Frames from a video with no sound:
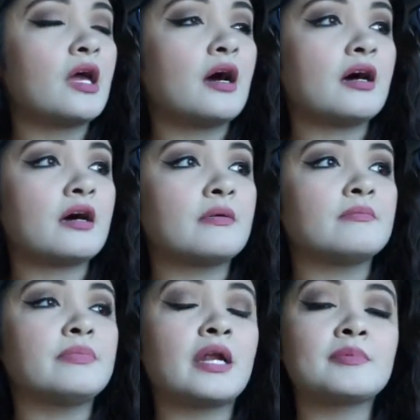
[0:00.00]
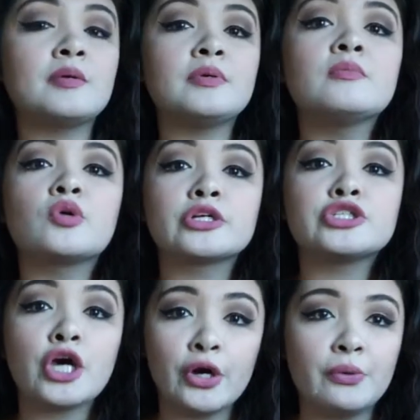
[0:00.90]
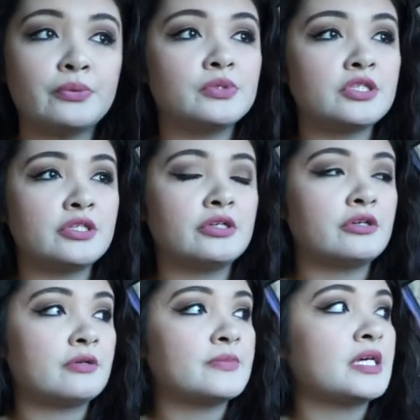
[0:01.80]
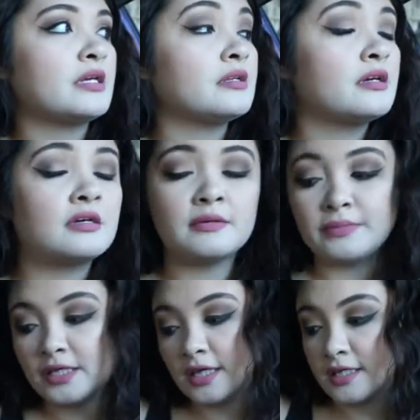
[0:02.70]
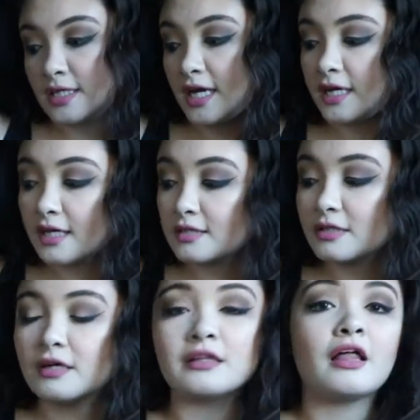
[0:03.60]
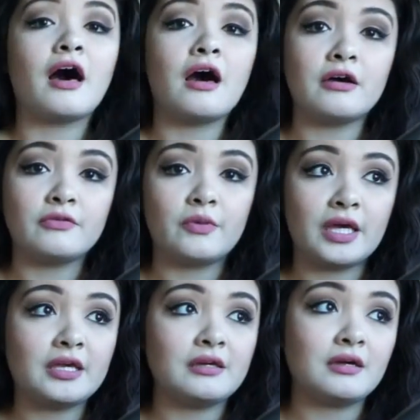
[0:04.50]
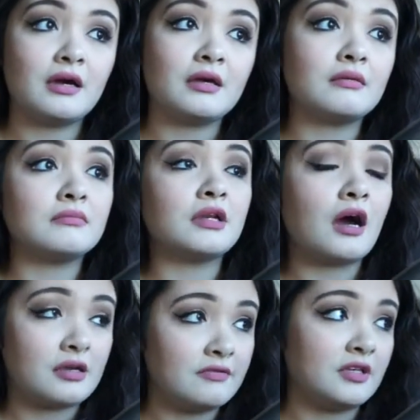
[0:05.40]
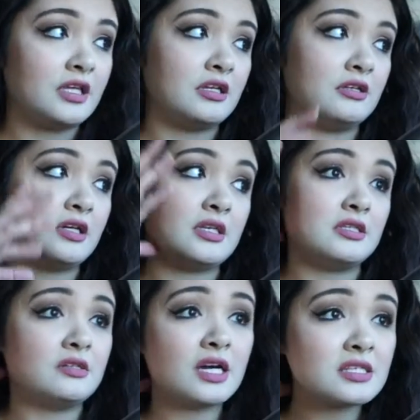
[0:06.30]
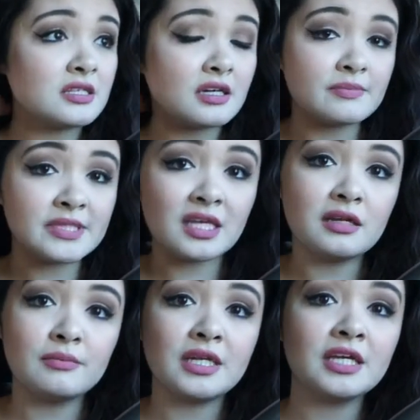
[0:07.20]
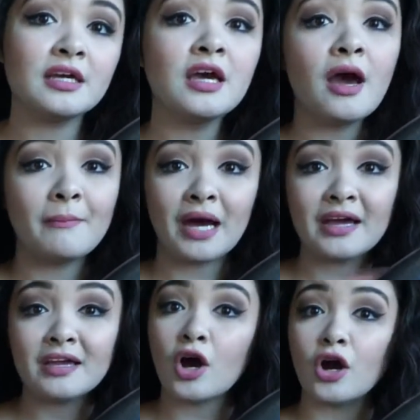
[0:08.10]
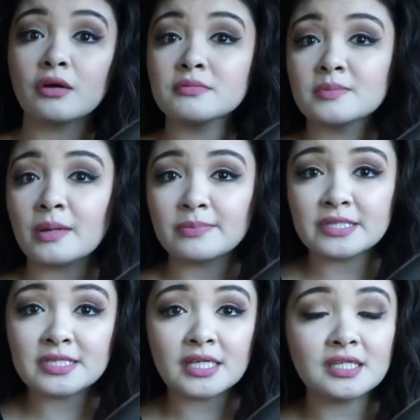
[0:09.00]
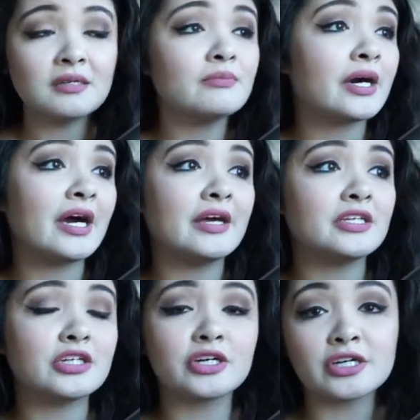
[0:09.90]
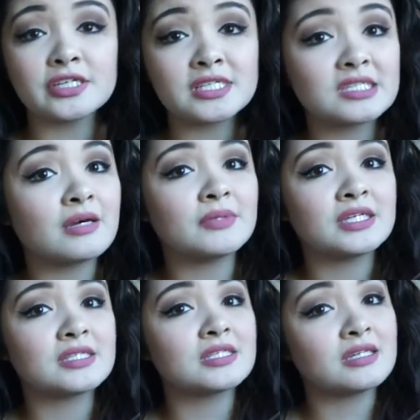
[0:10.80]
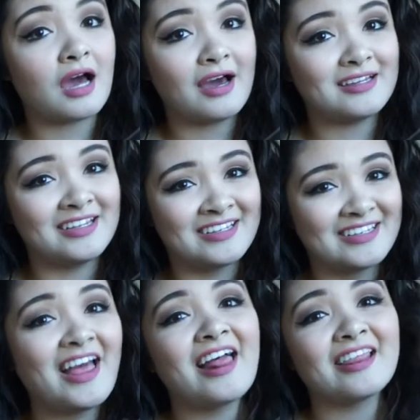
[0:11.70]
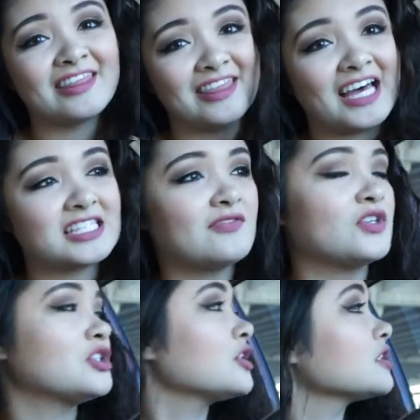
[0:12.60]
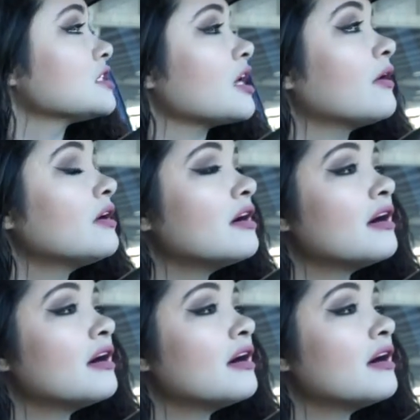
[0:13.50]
but I'm gonna be more toned, you know what I'm saying? Because I gained a lot of weight. I am not even kidding you guys. You guys think I'm skinny mini. My arms might be skinny, but your girl's stomach is not. That's for sure. So,